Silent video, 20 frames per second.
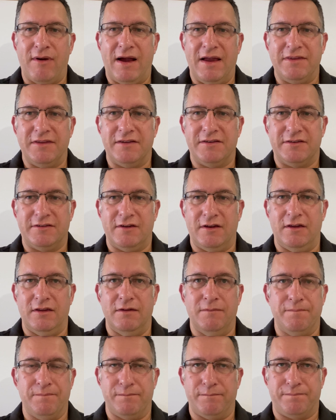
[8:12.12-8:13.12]

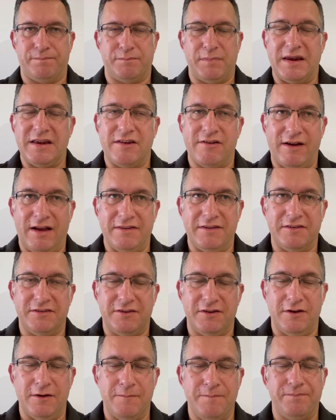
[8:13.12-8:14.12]
Anderson,
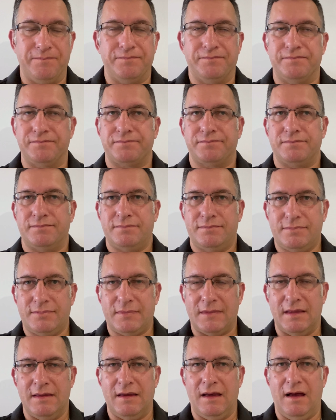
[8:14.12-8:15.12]

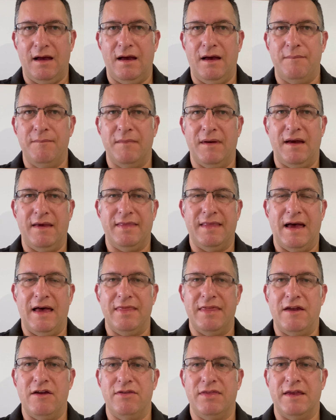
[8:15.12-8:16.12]
and that
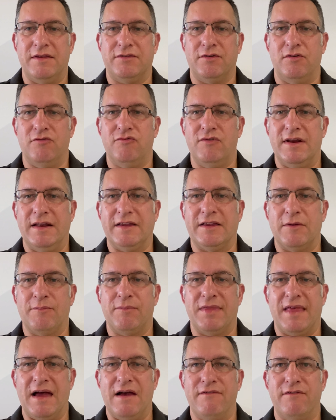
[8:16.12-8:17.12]
they're sort of really good
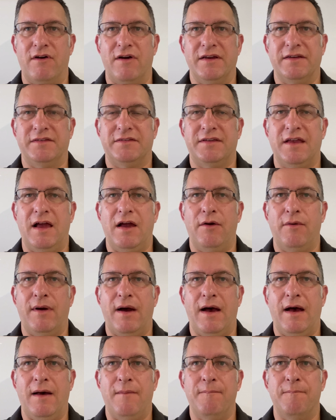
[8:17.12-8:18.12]
with that advice. So
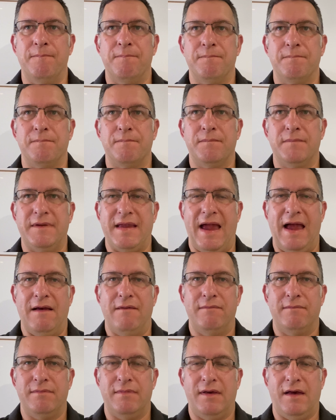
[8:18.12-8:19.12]

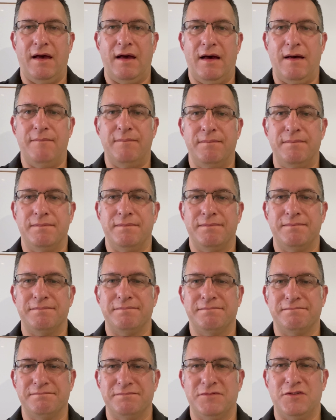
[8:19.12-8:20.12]

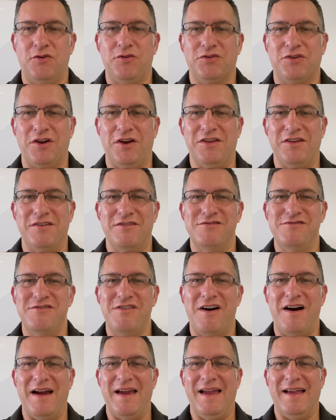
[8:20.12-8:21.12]
all good.
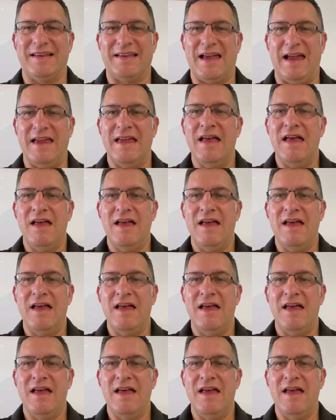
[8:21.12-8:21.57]
Right, okay.